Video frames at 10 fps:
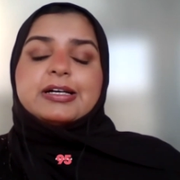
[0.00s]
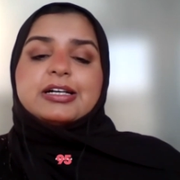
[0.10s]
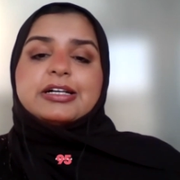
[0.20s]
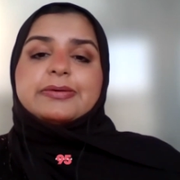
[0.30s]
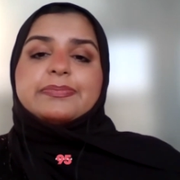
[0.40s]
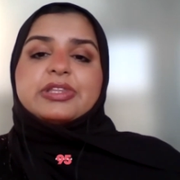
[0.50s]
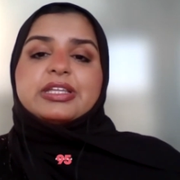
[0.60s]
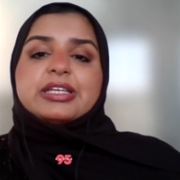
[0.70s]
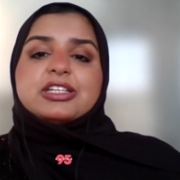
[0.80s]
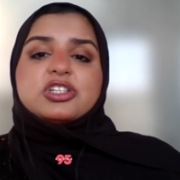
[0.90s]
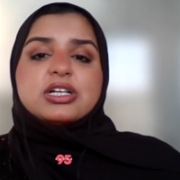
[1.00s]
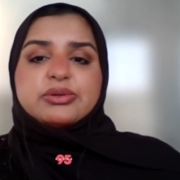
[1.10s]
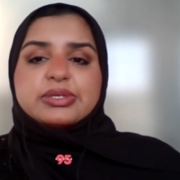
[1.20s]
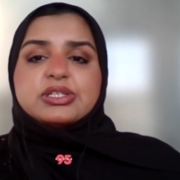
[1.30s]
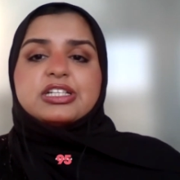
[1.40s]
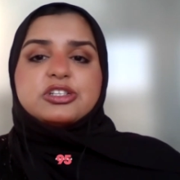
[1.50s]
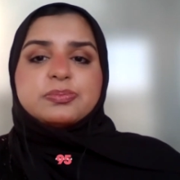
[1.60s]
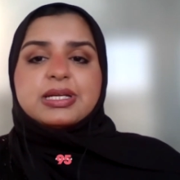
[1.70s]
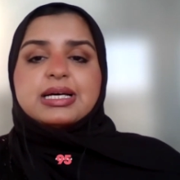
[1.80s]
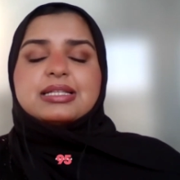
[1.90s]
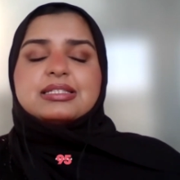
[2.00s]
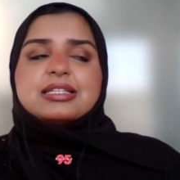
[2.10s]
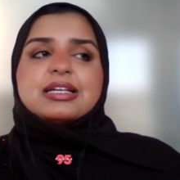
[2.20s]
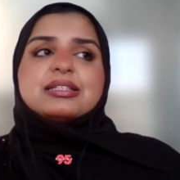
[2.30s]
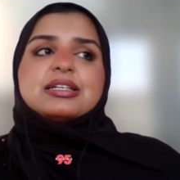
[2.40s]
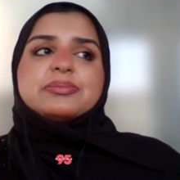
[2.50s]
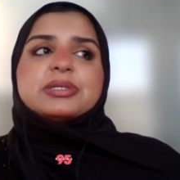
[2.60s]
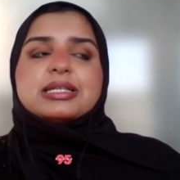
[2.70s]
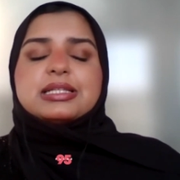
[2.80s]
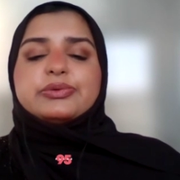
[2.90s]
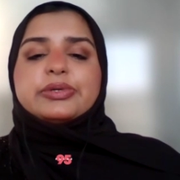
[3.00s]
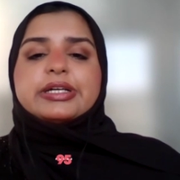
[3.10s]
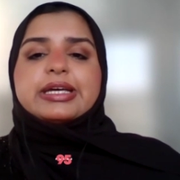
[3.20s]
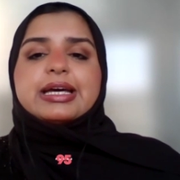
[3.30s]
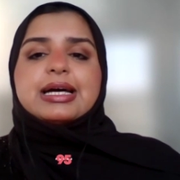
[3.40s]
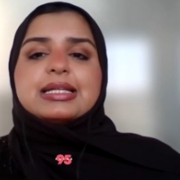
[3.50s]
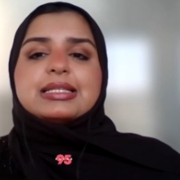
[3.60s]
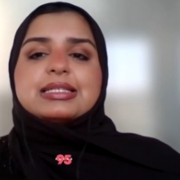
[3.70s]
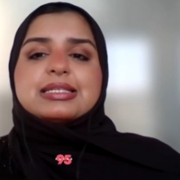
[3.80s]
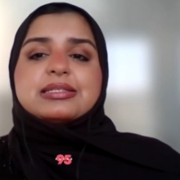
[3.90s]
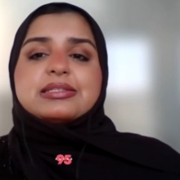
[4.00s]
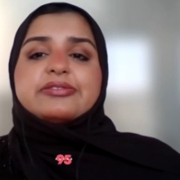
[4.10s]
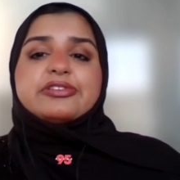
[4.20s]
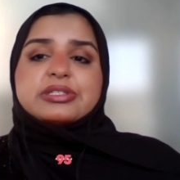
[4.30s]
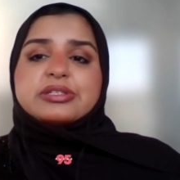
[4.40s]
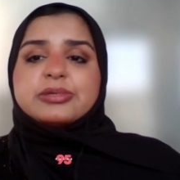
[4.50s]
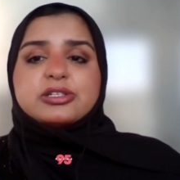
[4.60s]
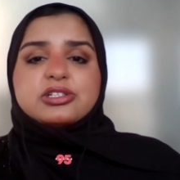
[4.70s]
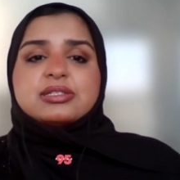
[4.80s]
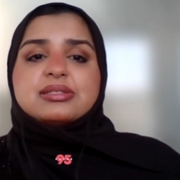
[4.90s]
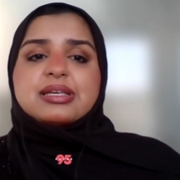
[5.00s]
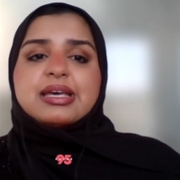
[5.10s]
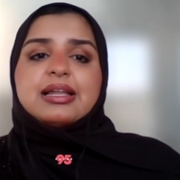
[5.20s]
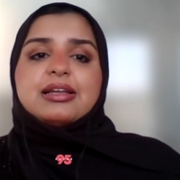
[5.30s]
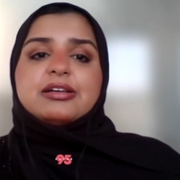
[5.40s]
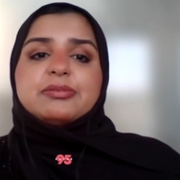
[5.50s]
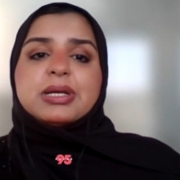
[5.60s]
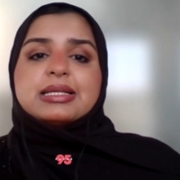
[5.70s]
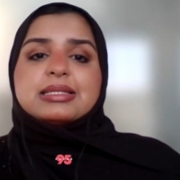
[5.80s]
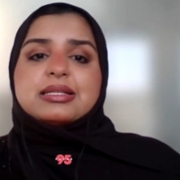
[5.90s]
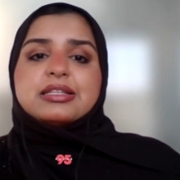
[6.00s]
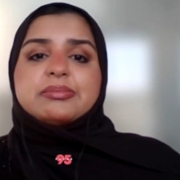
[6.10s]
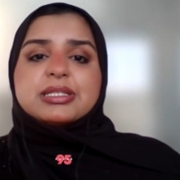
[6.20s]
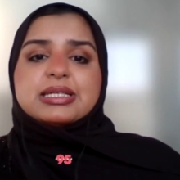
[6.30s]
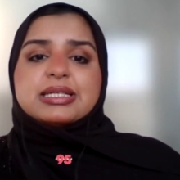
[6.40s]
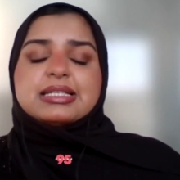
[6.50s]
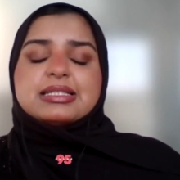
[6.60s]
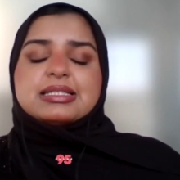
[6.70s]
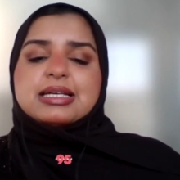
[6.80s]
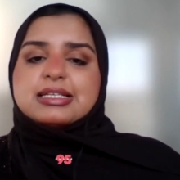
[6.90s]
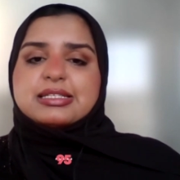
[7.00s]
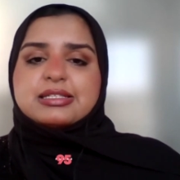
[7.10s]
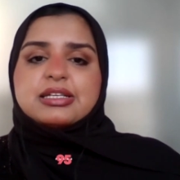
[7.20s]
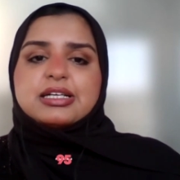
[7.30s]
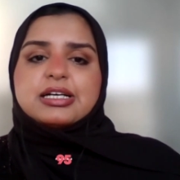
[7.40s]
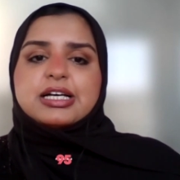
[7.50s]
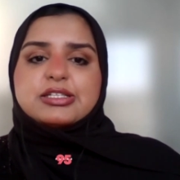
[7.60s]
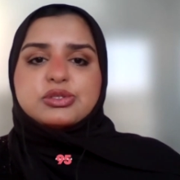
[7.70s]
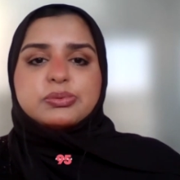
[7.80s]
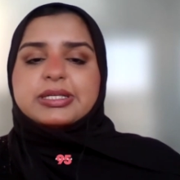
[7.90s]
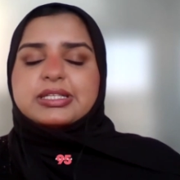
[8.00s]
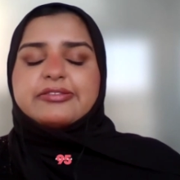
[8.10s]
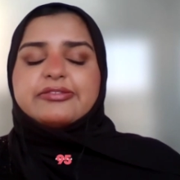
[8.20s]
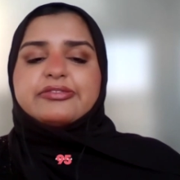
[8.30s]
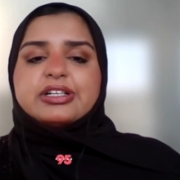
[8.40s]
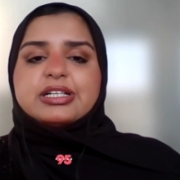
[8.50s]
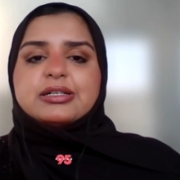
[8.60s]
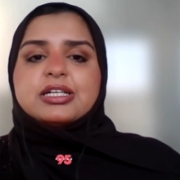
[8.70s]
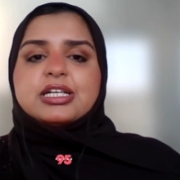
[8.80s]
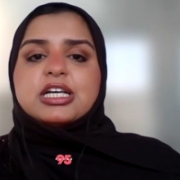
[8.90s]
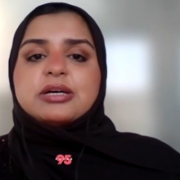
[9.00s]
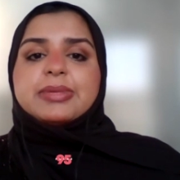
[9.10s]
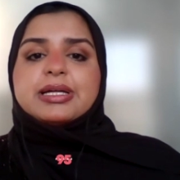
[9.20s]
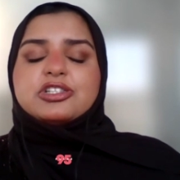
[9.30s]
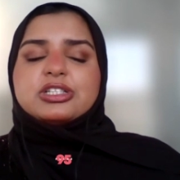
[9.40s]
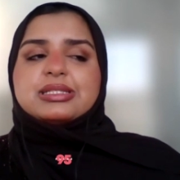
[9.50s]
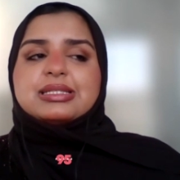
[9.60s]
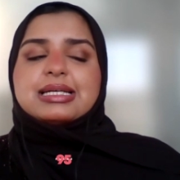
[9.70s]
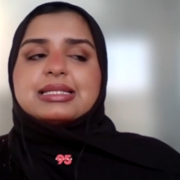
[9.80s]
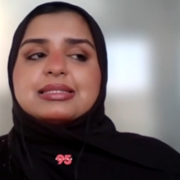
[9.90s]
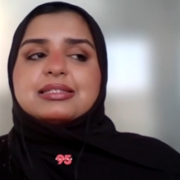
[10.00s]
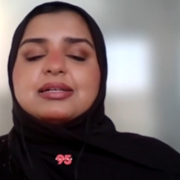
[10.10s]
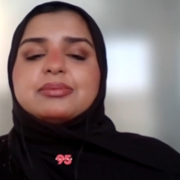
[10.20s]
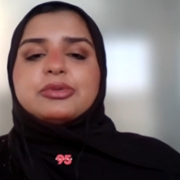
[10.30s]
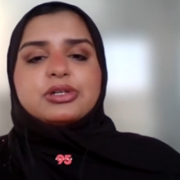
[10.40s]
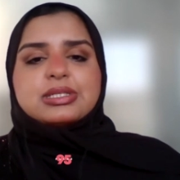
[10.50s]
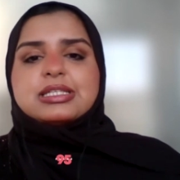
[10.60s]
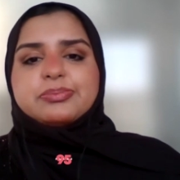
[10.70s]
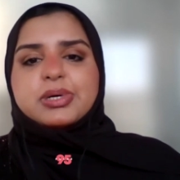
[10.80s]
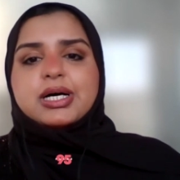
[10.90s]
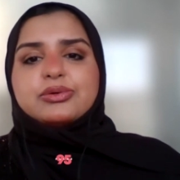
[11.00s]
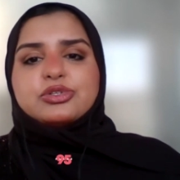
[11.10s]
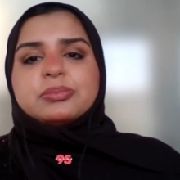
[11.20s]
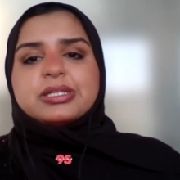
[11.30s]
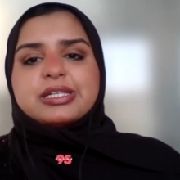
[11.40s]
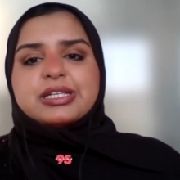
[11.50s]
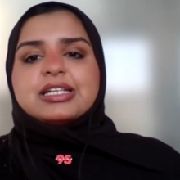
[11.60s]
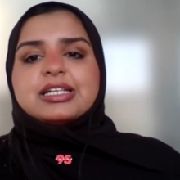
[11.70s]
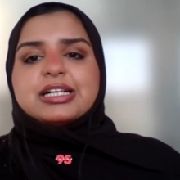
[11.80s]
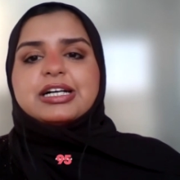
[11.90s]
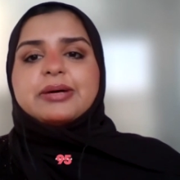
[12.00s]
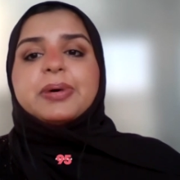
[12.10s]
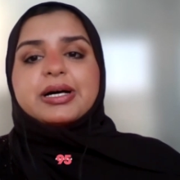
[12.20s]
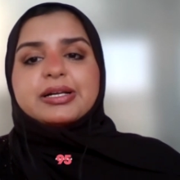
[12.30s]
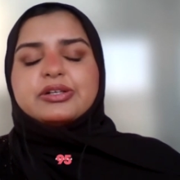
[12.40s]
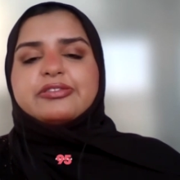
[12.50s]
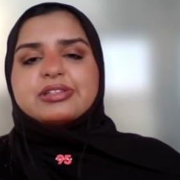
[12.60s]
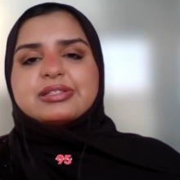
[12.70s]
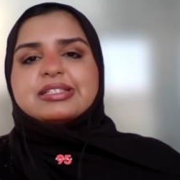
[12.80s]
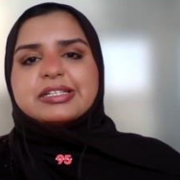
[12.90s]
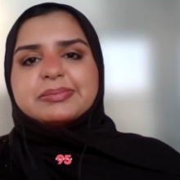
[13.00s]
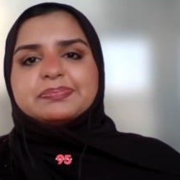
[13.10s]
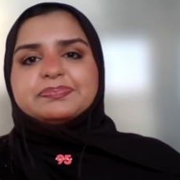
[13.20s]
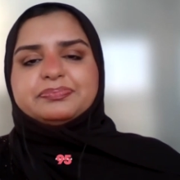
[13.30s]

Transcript: Uh, the Sharjah Waste Energy plant that I'm currently working at is the first commercial scale plant in the Middle East, as uh, as you might have uh, mentioned, and I'm honestly proud to be uh, part of this team.